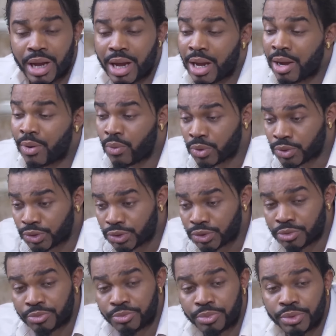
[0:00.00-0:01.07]
I want you
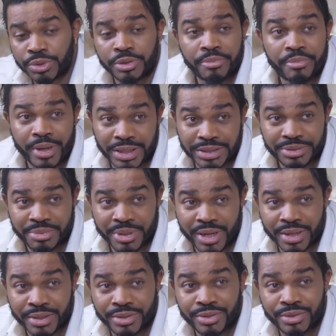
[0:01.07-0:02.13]
to put the past
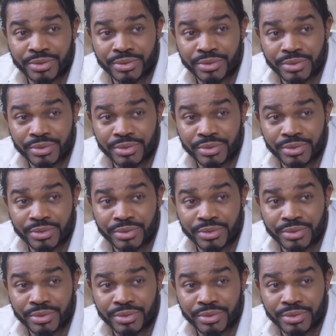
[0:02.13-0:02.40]
behind you.